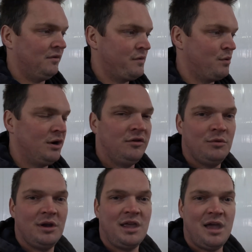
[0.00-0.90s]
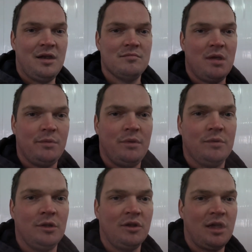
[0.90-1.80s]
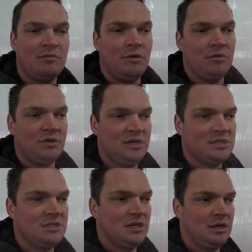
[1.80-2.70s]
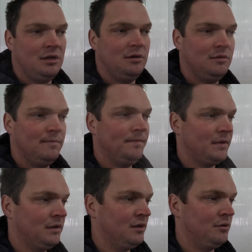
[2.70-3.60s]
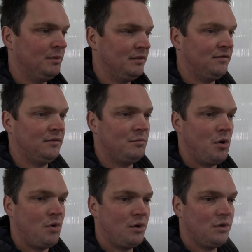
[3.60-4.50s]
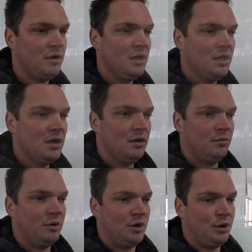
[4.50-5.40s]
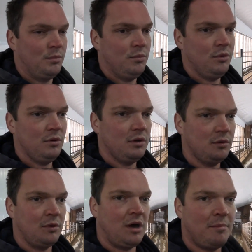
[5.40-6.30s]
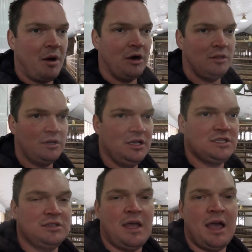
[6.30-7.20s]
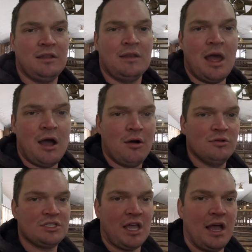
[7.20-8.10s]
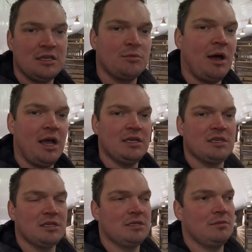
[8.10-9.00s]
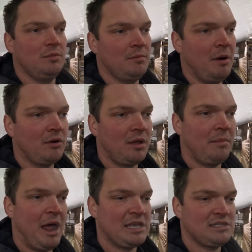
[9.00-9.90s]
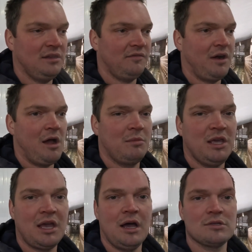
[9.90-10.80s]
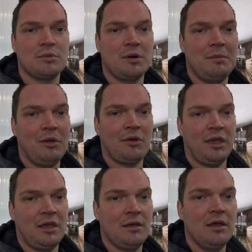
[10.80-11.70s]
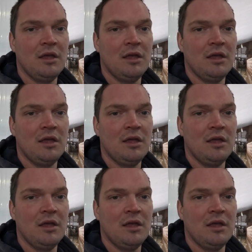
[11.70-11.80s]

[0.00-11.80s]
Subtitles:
we were to do it again, maybe we would look at rotaries a little bit more. Where our parlor is at now, size-wise, is about capacity for how many cows we're milking.